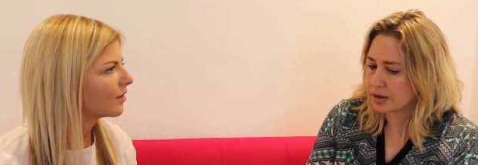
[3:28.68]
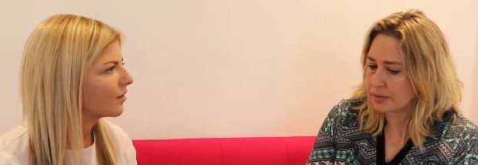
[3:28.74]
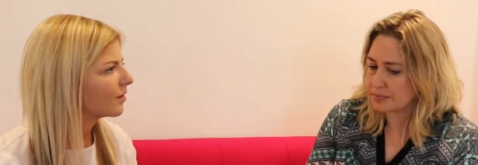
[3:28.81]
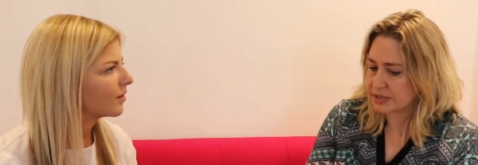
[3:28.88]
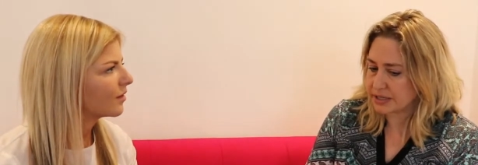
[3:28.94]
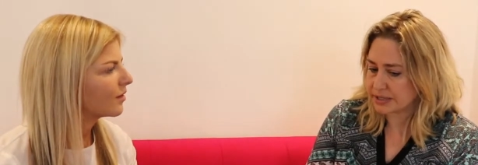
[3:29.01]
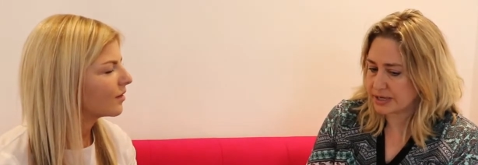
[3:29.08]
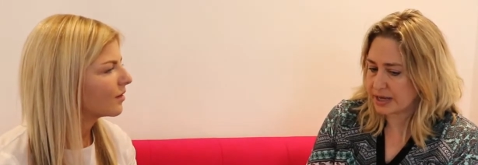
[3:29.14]
Speaker 1: um,
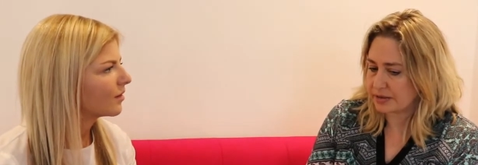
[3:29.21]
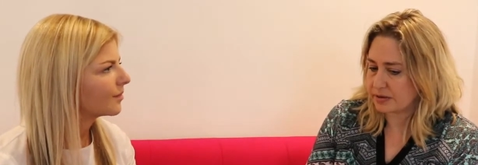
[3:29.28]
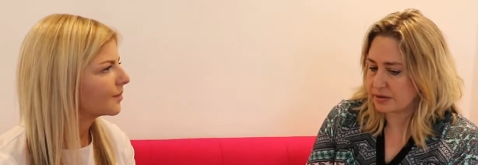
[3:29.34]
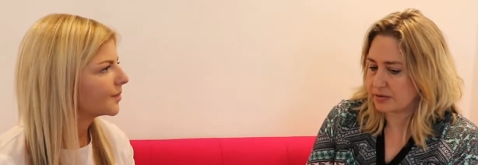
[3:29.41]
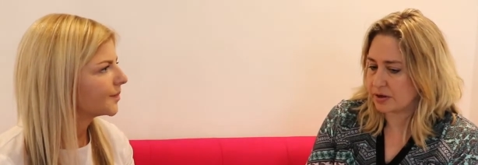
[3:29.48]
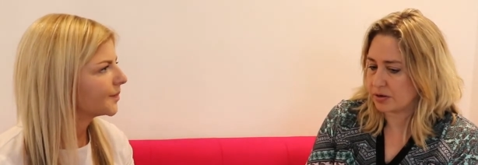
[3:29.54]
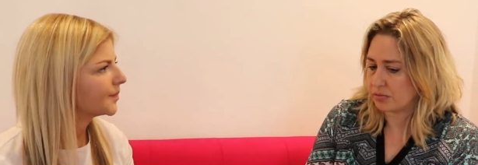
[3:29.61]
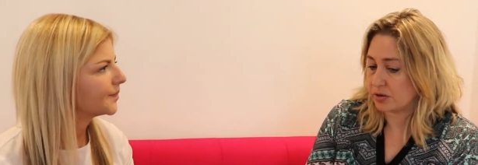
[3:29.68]
dictate
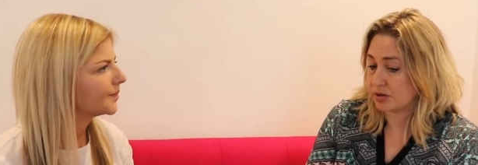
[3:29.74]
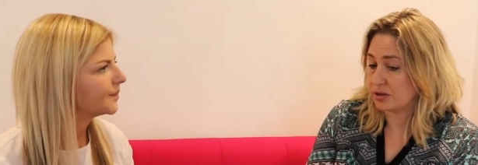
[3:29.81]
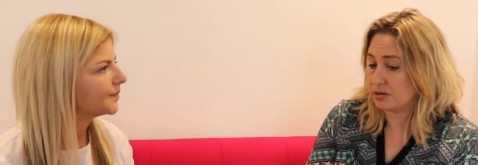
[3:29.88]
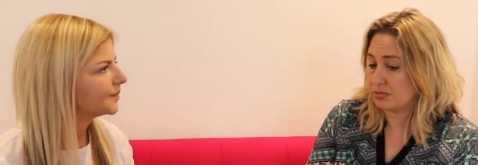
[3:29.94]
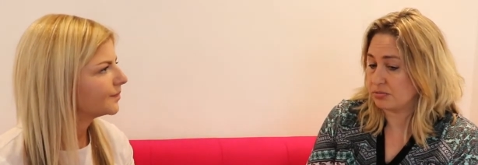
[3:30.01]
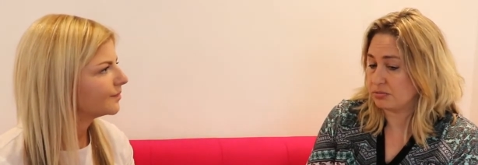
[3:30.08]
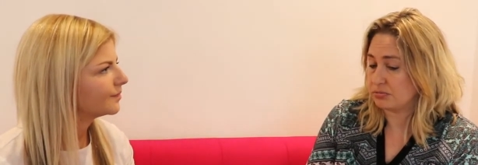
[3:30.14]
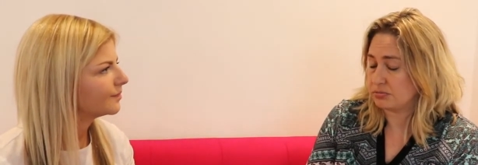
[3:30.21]
that there really
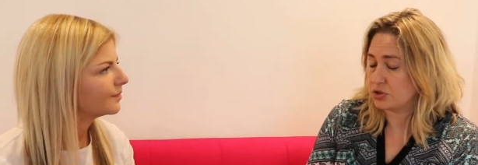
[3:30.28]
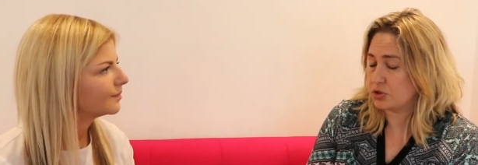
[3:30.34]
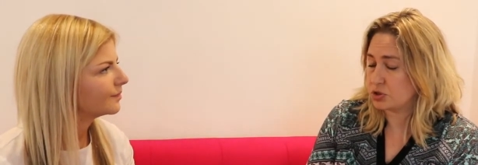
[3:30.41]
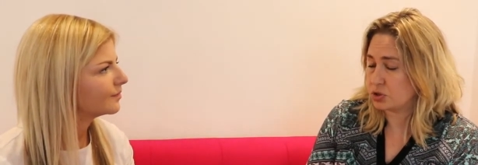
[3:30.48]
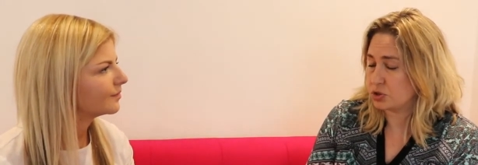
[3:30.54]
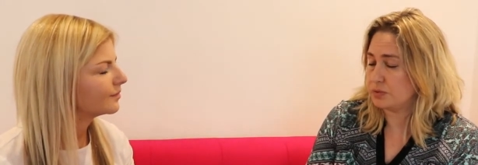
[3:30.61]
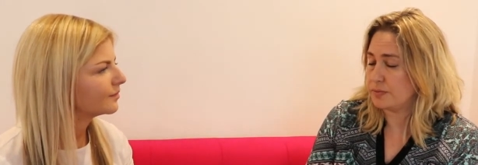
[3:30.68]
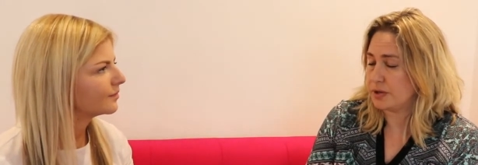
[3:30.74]

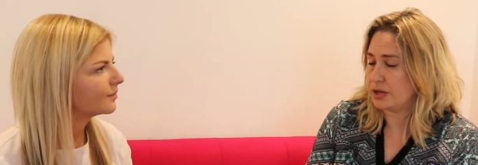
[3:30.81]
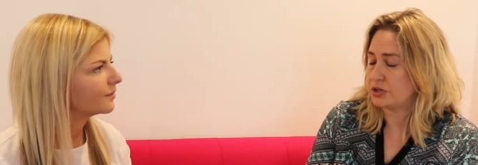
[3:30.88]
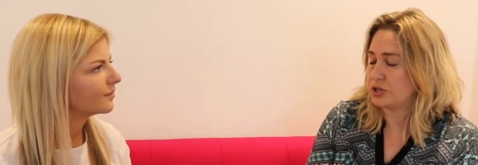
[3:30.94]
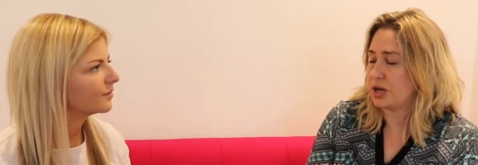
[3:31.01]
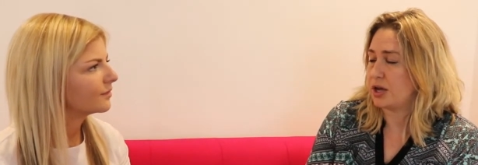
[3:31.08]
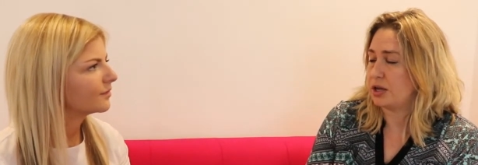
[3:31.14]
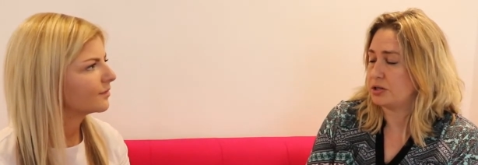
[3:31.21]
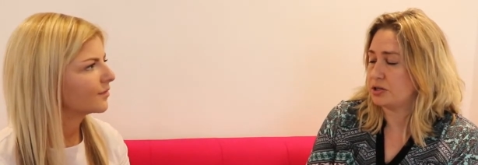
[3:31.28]
should be a
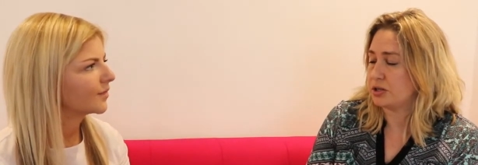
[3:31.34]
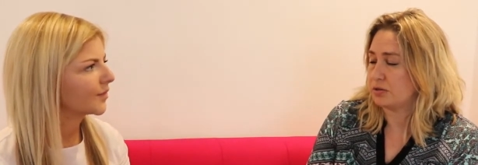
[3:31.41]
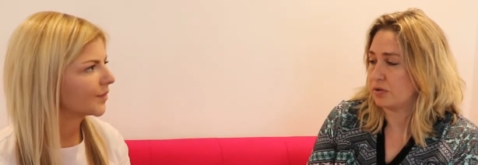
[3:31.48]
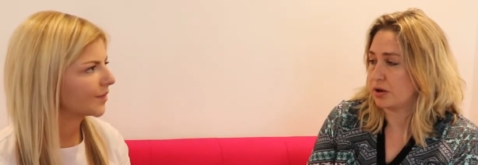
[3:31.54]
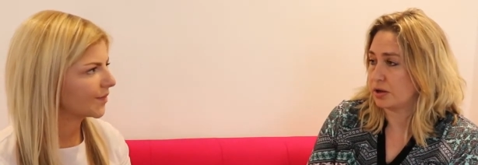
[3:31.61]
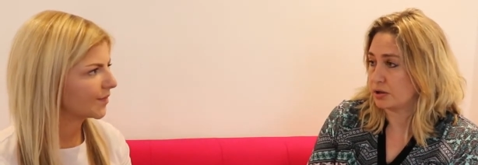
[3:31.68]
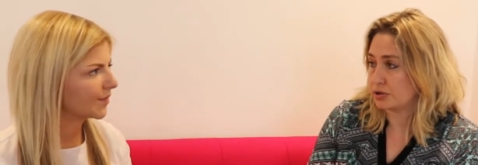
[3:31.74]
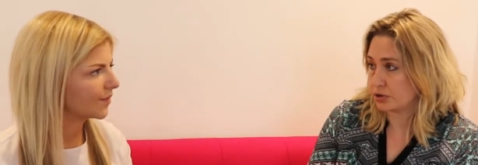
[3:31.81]
change in the
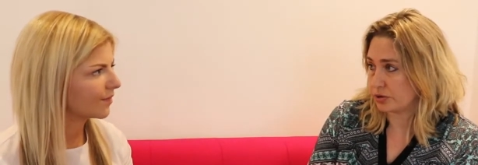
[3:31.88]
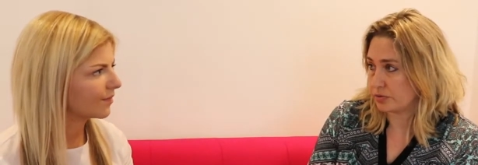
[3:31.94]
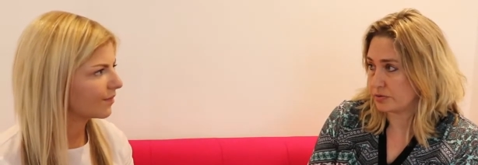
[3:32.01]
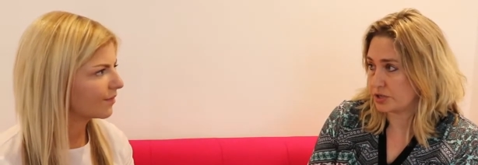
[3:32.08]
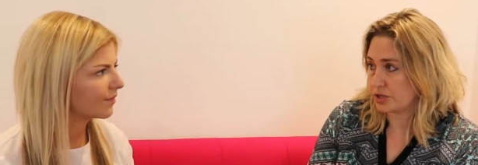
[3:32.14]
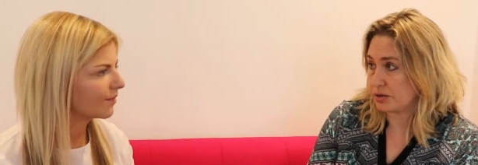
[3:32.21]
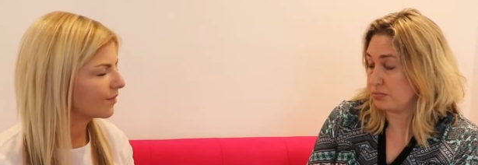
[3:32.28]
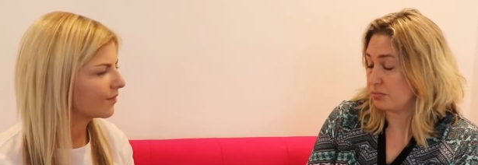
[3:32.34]
regulatory
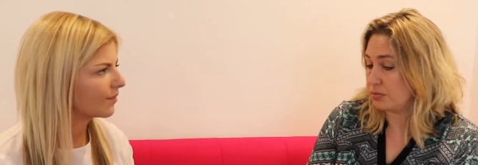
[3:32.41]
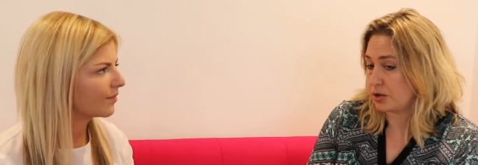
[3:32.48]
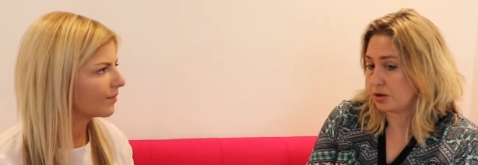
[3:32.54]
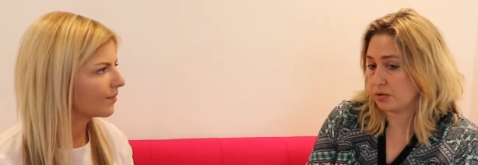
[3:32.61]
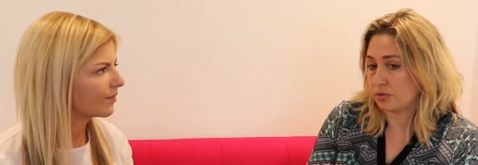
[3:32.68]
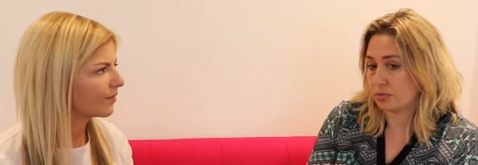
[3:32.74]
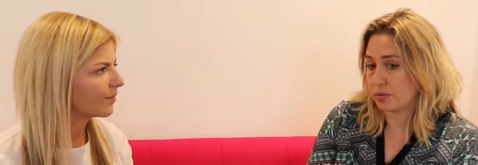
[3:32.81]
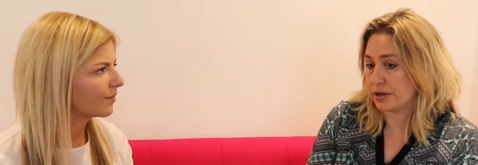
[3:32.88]
regime, you
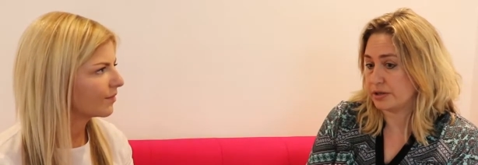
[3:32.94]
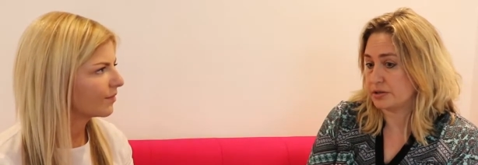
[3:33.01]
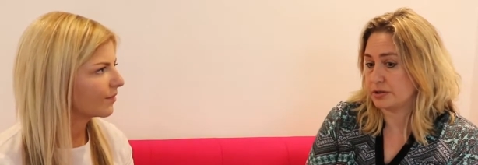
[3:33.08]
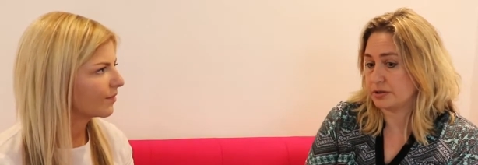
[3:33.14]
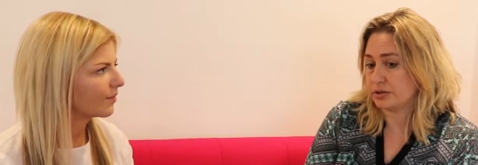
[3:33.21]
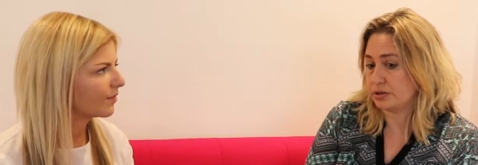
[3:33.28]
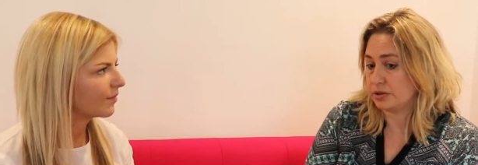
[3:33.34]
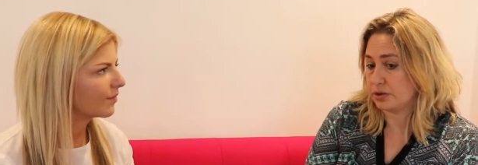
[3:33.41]
know, the ways